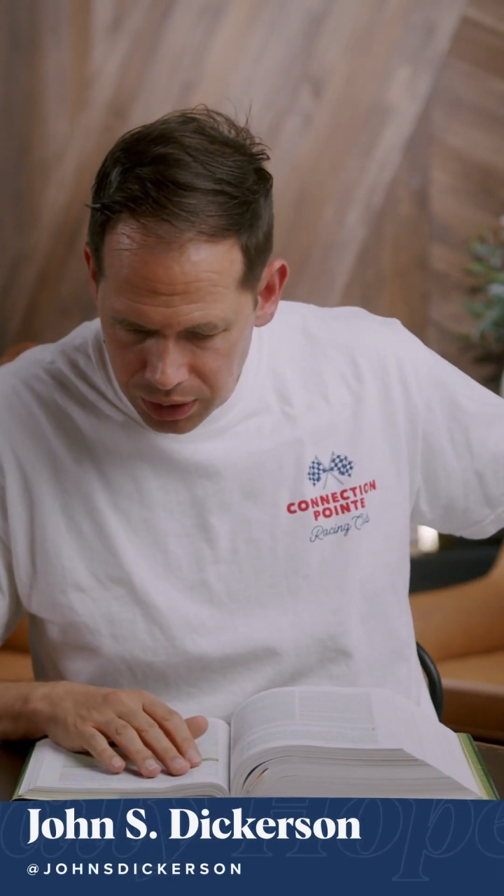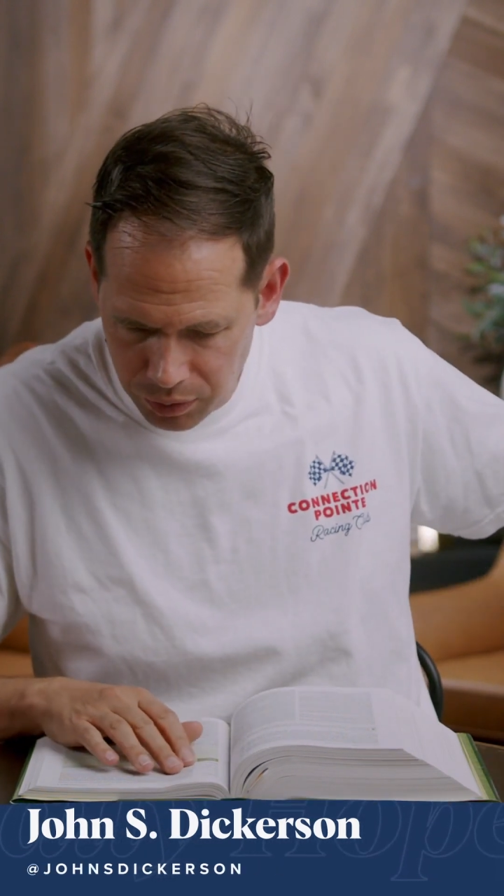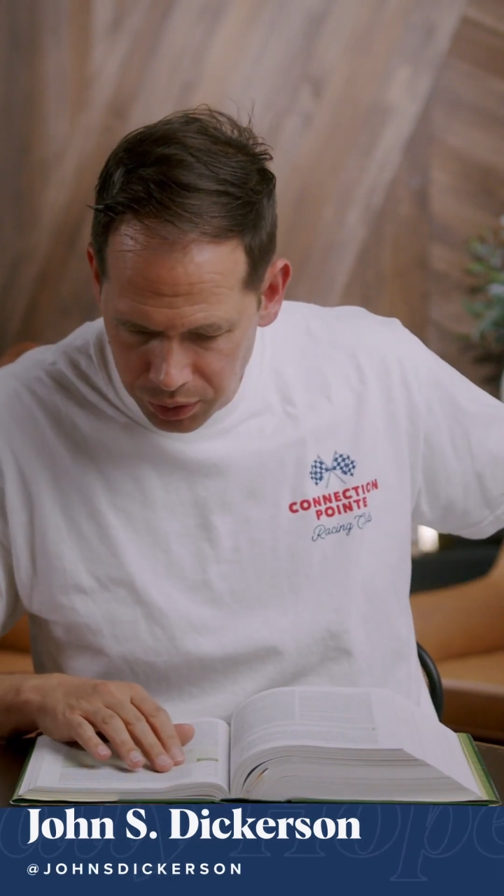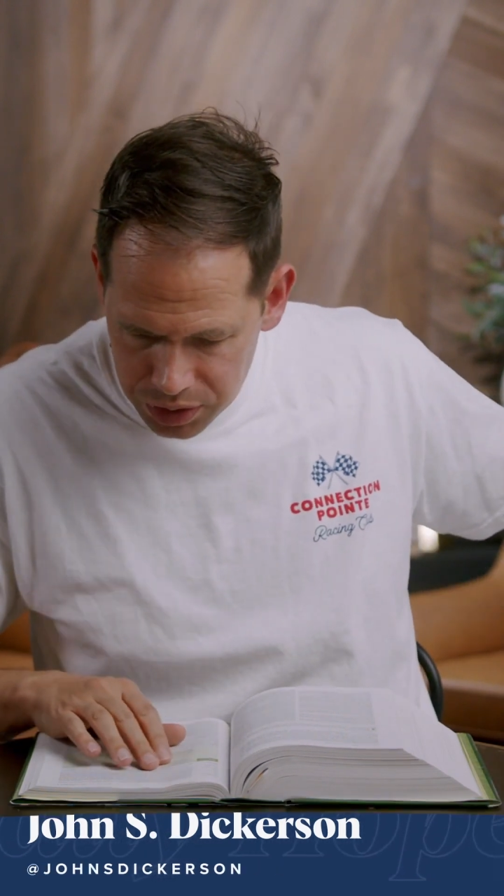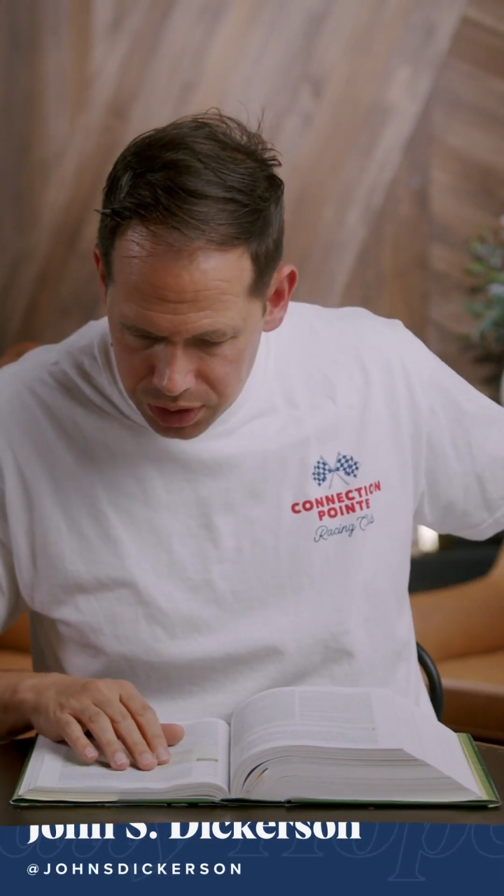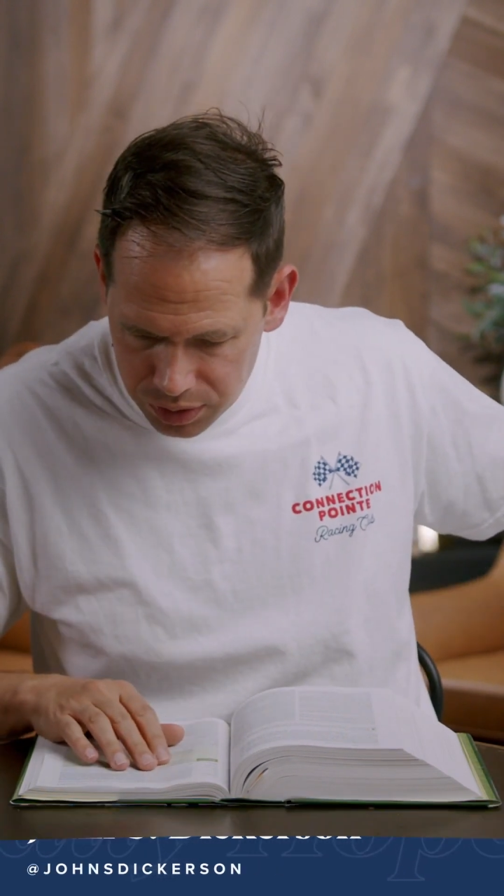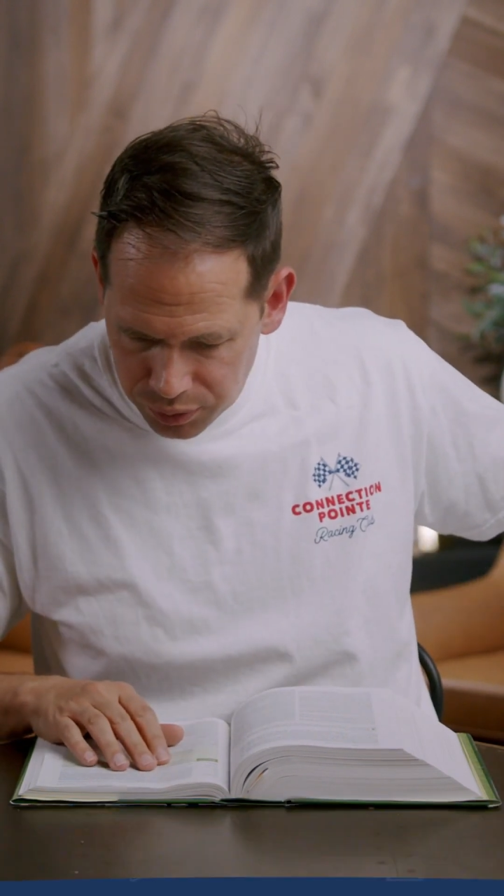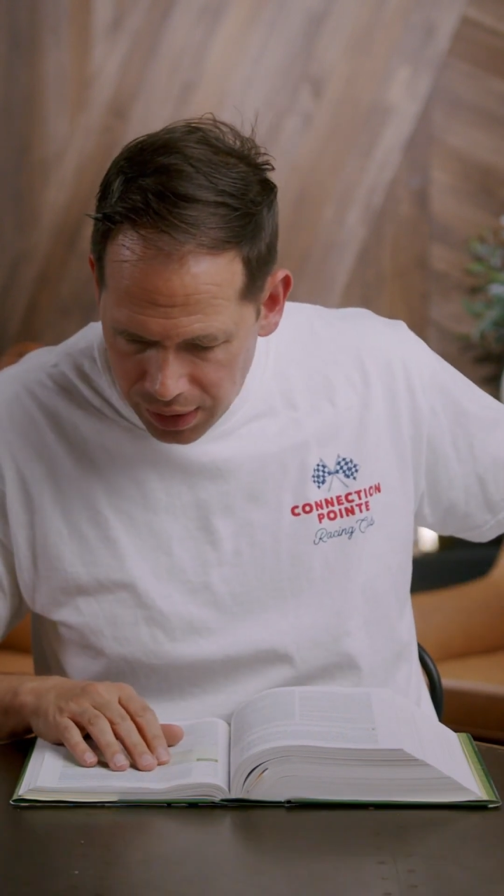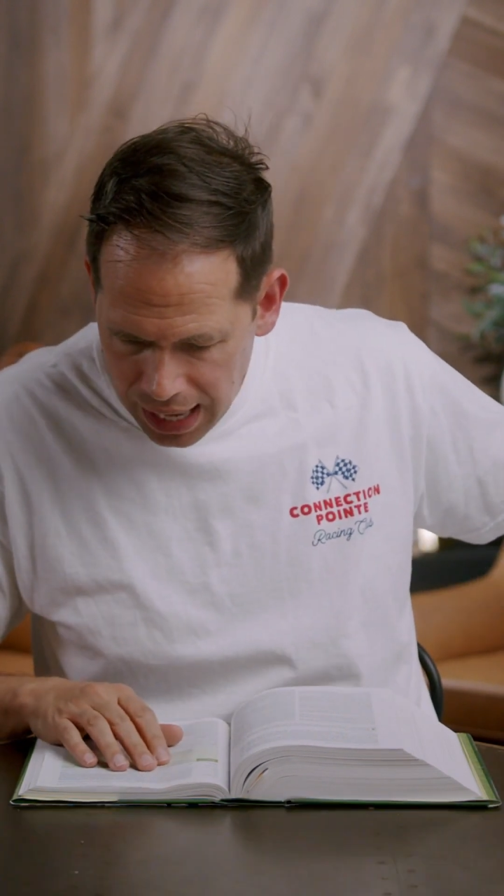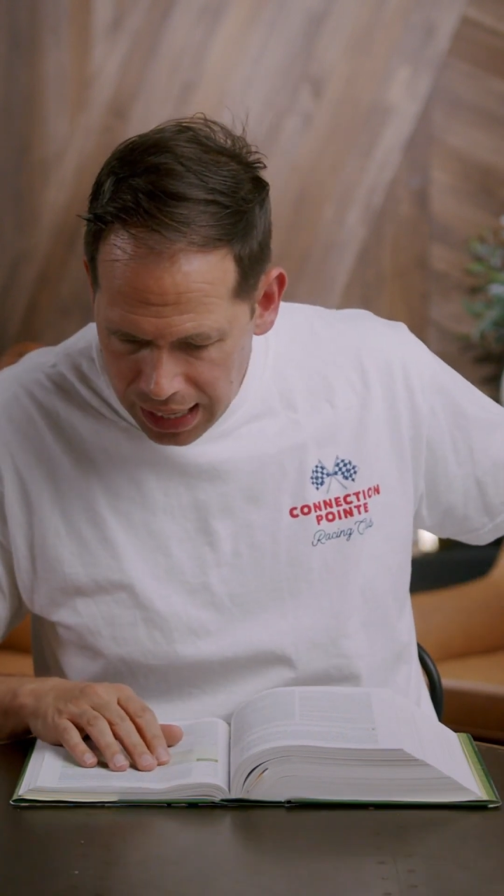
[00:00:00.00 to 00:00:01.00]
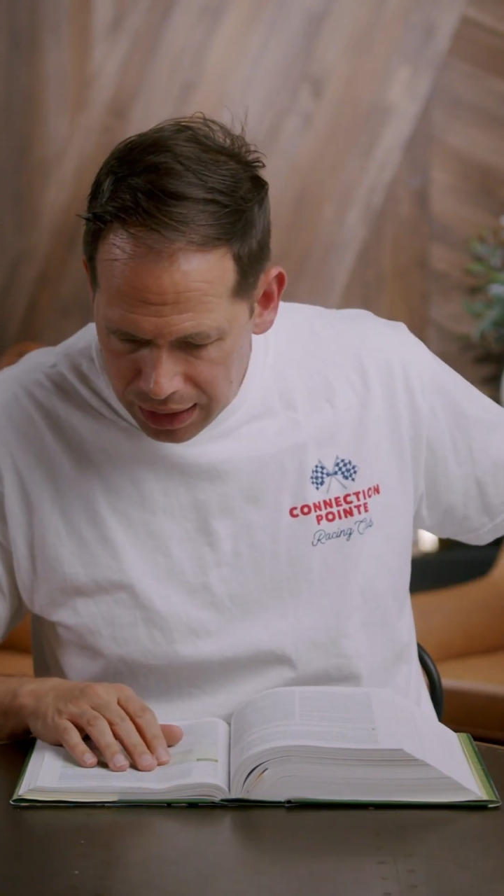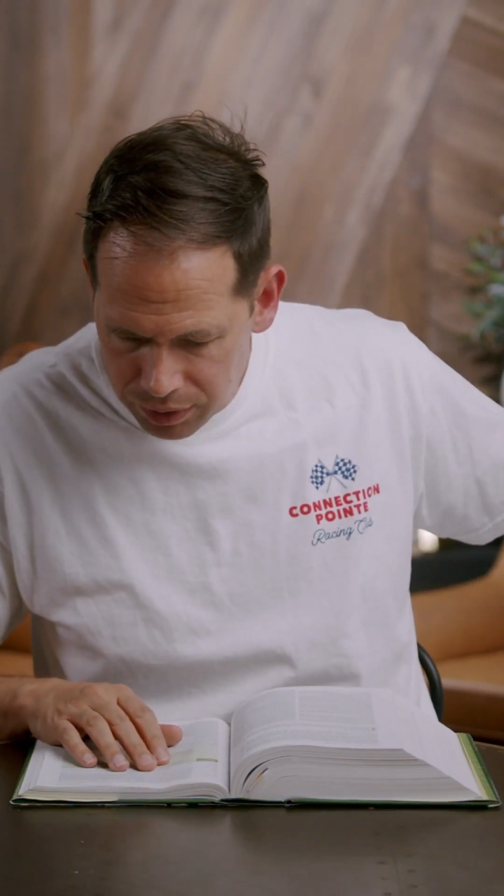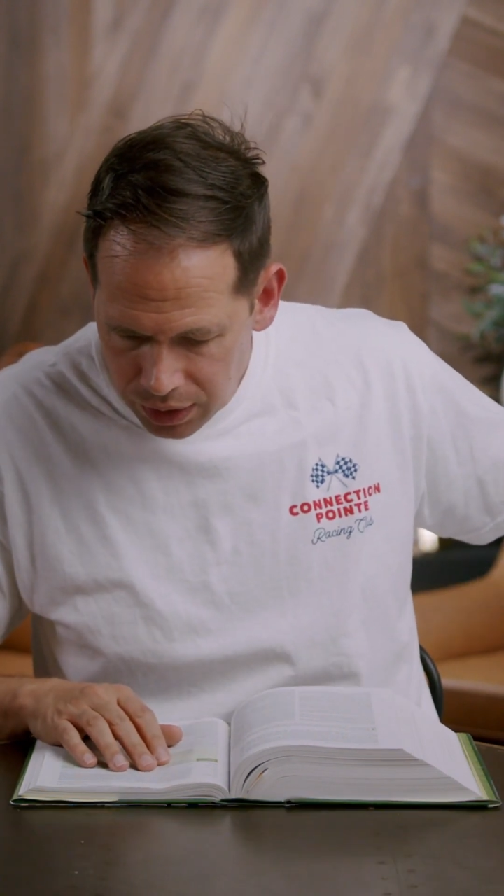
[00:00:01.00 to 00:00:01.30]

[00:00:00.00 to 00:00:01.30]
verses 5